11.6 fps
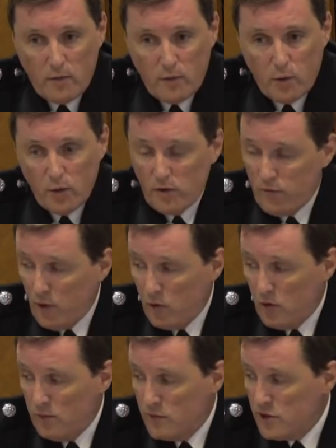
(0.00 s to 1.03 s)
following the phone
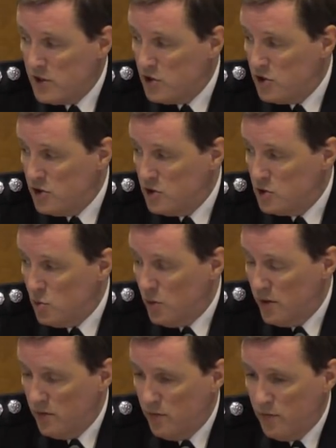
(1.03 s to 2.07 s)
conversations
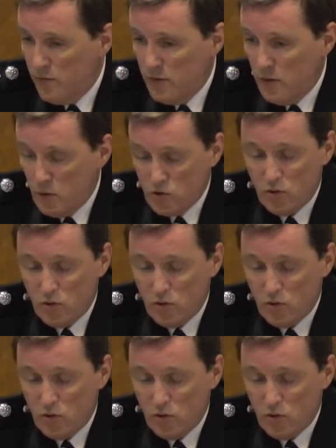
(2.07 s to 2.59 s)
or